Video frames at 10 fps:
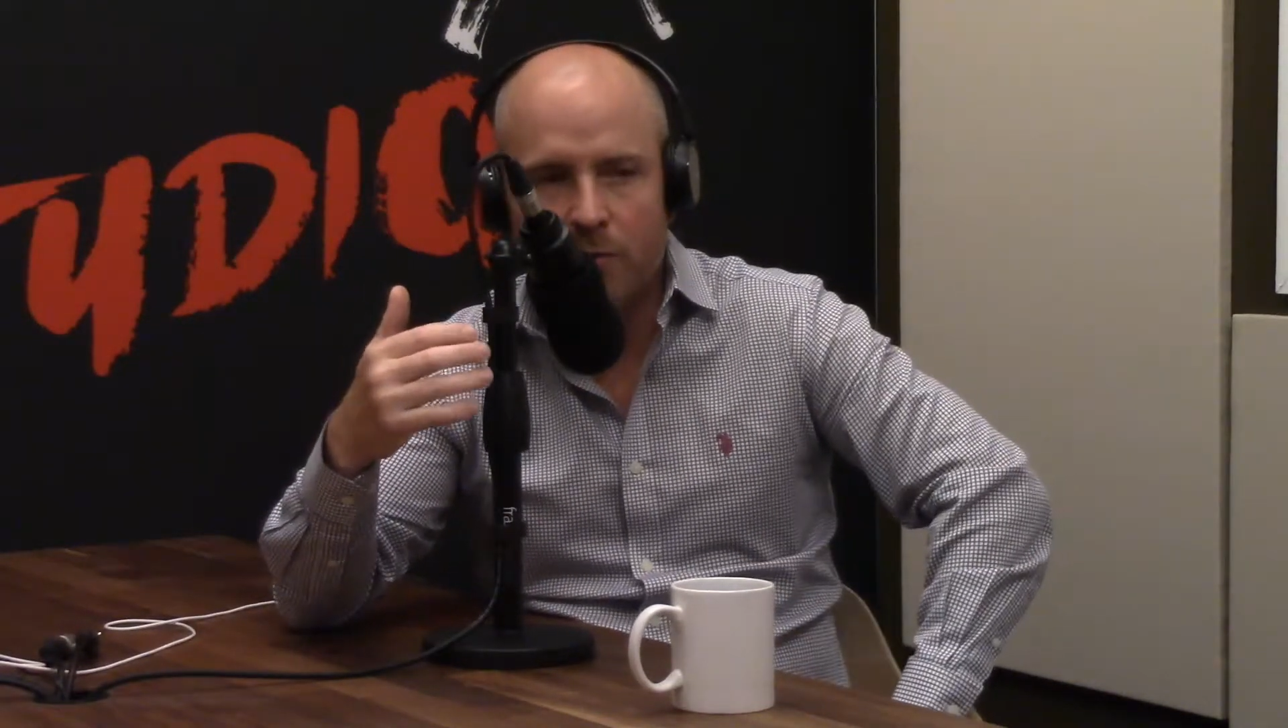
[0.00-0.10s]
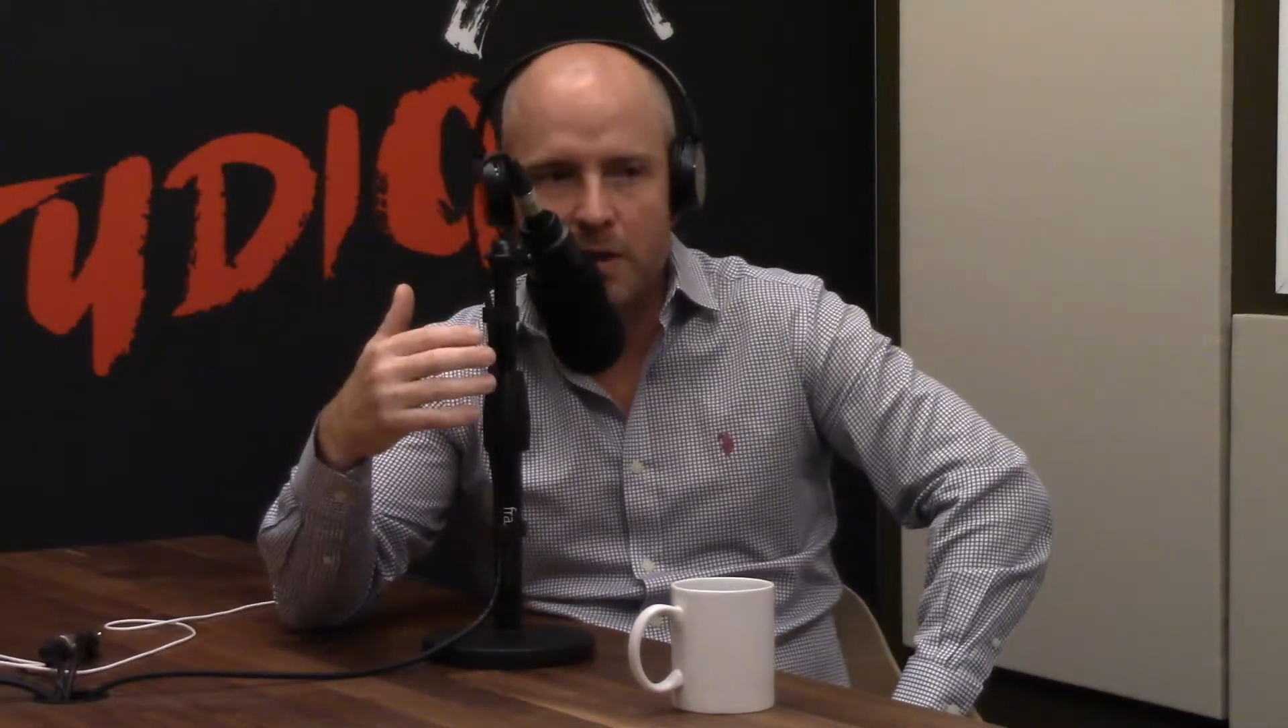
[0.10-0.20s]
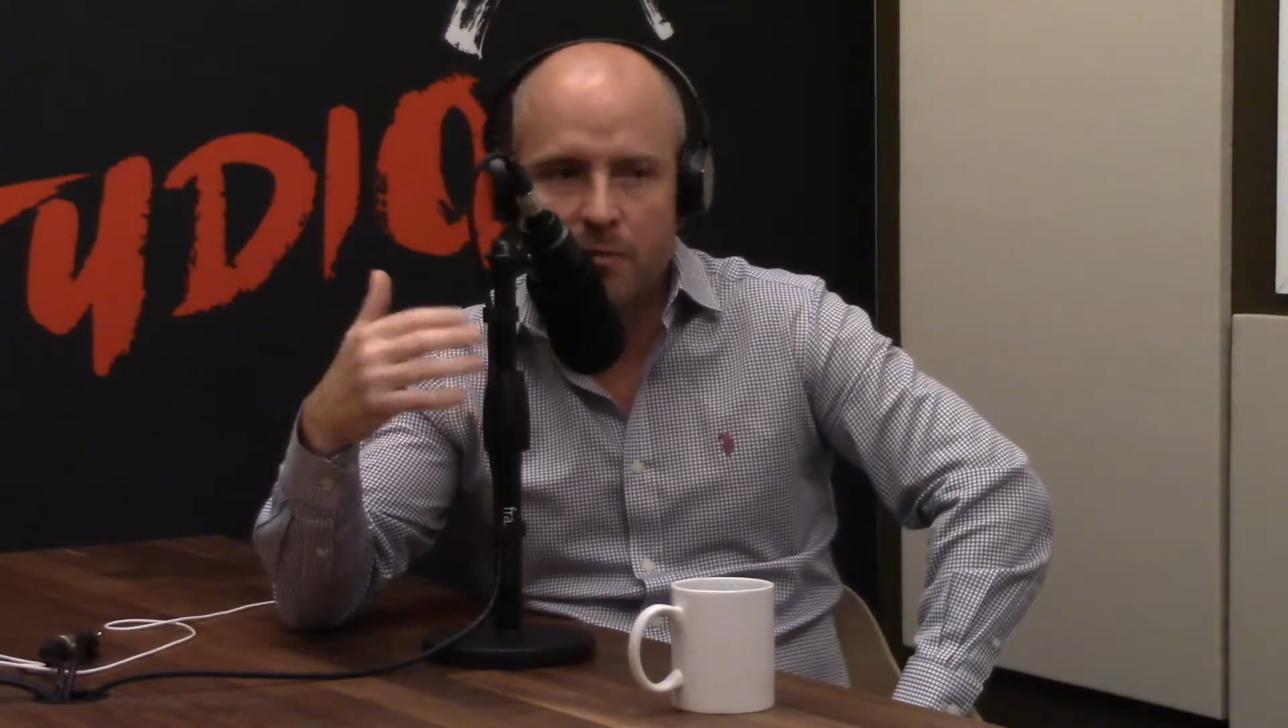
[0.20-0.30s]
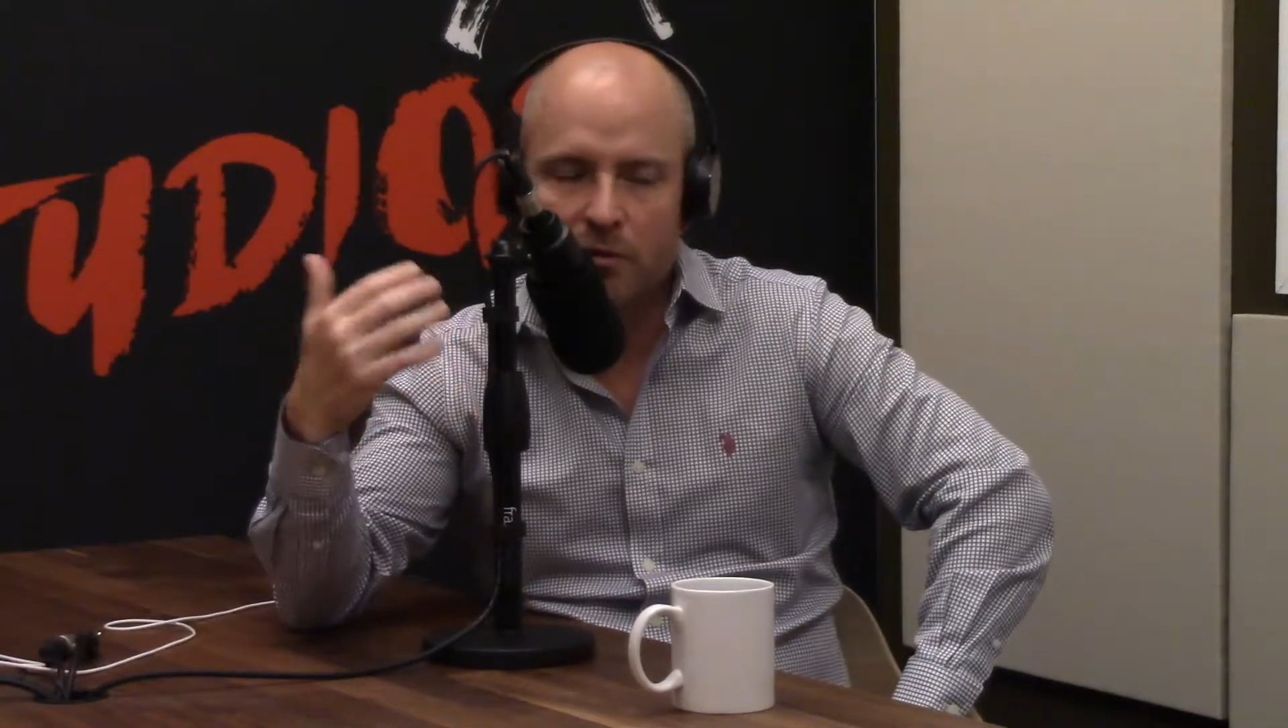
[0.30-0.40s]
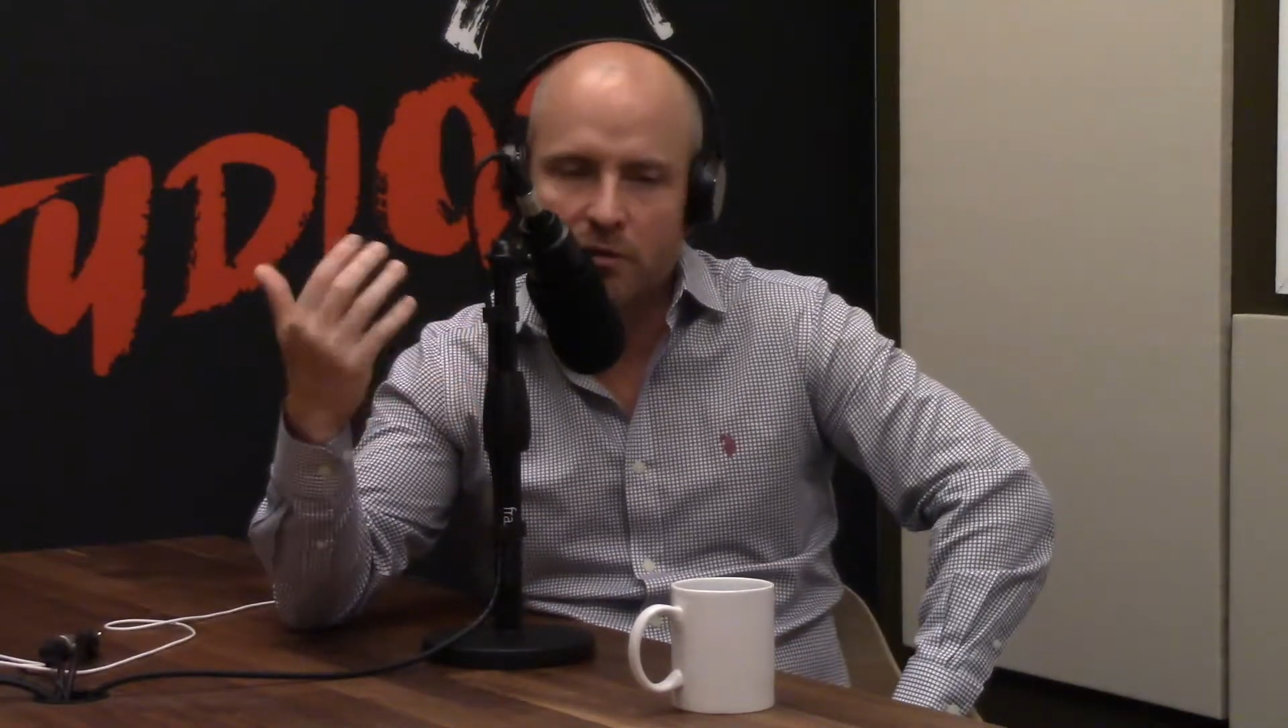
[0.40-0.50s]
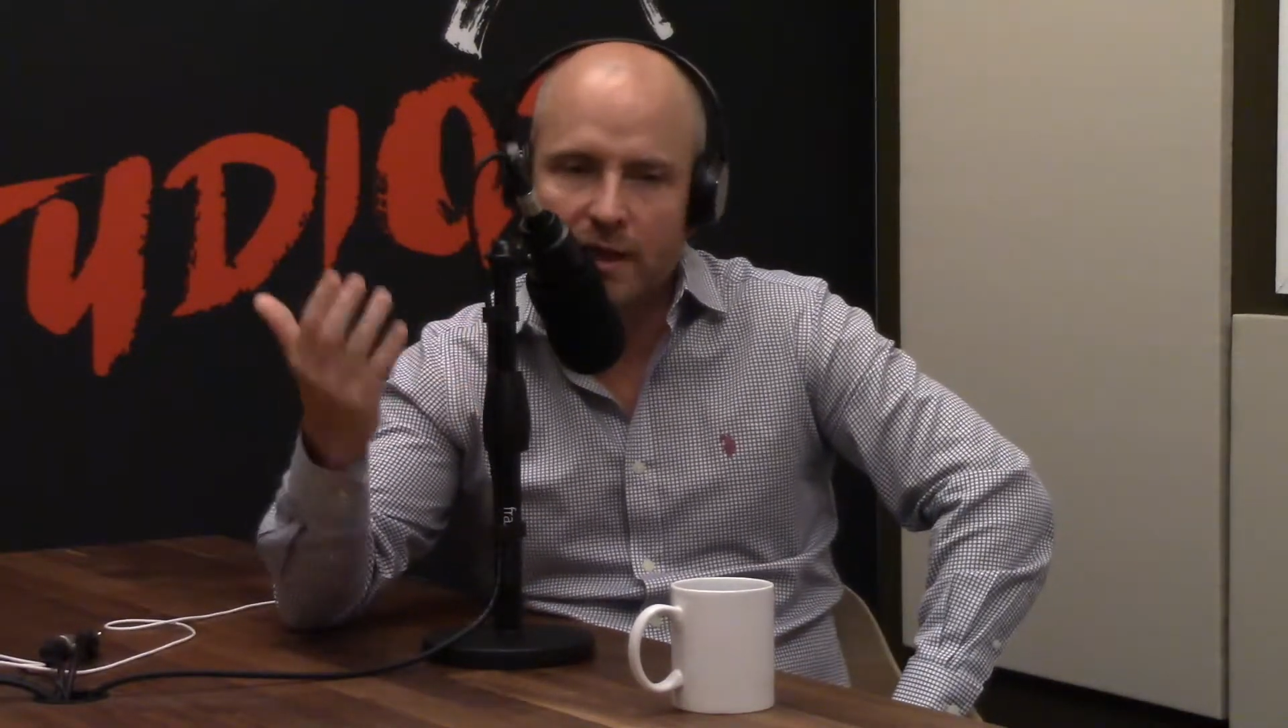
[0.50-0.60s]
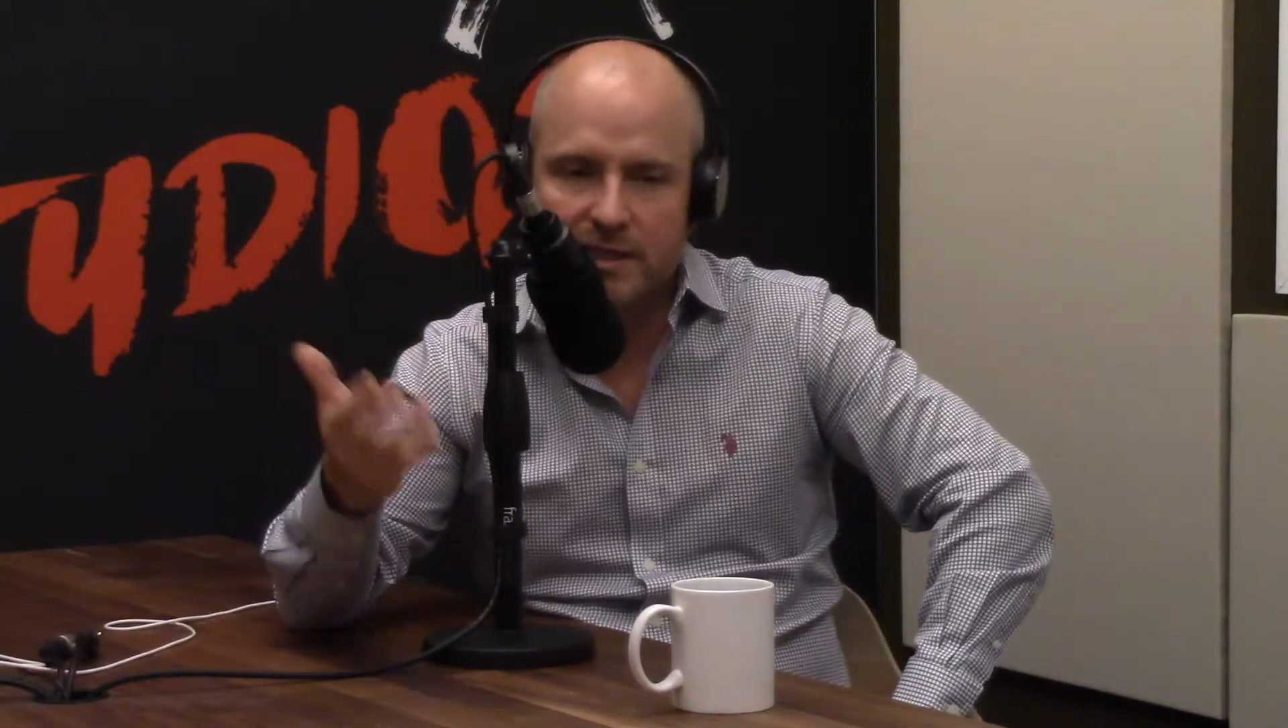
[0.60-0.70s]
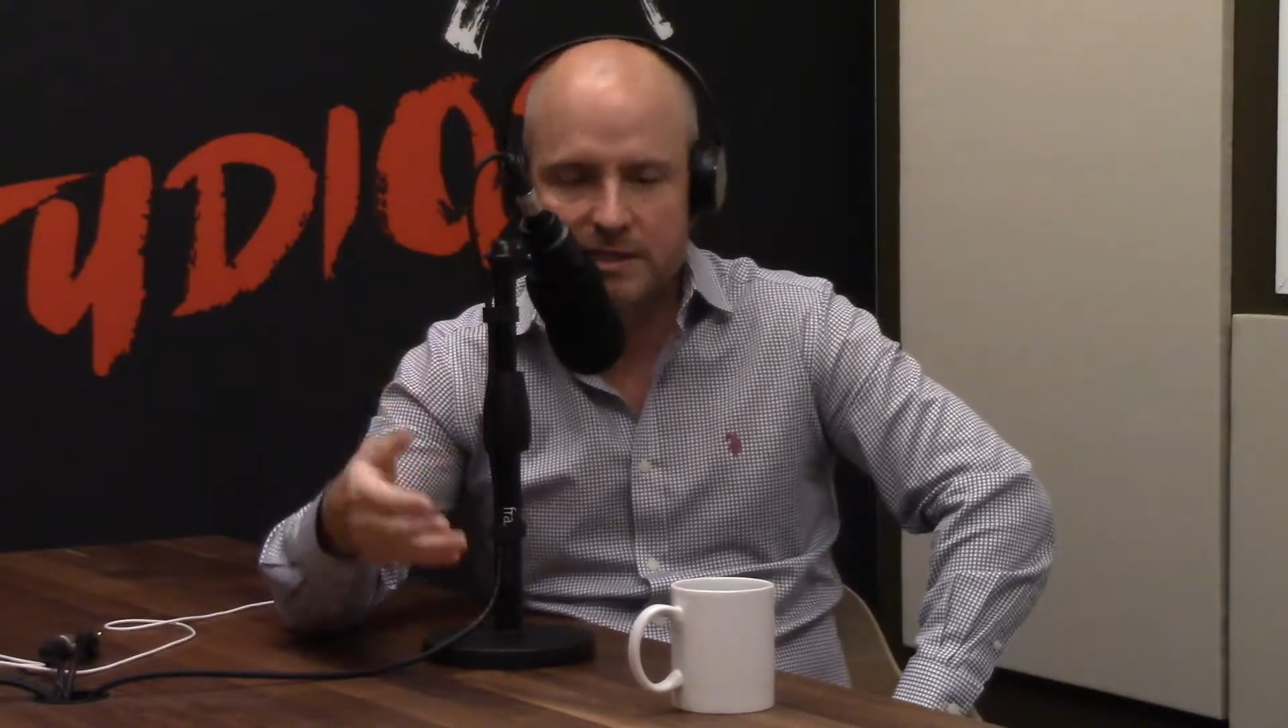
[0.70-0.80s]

people are less